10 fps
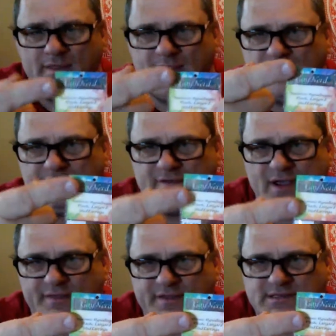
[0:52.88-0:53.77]
And then I've
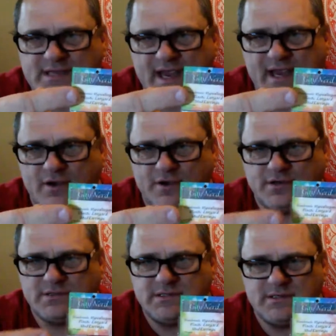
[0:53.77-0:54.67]
got these
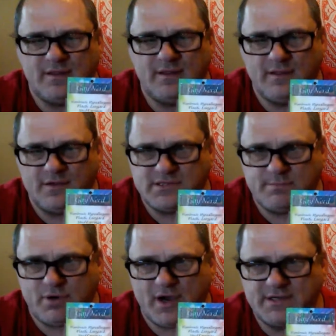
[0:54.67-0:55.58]
hangers, and then there's
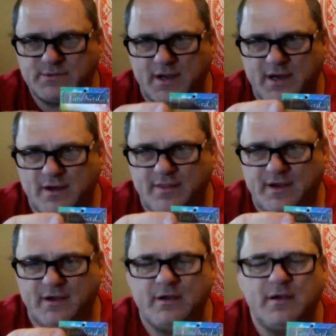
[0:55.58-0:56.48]
the price right on
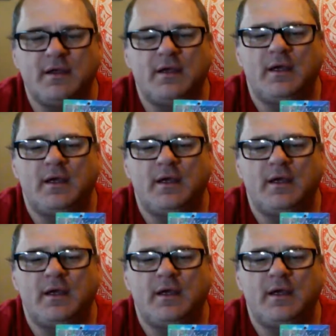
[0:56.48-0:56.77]
there.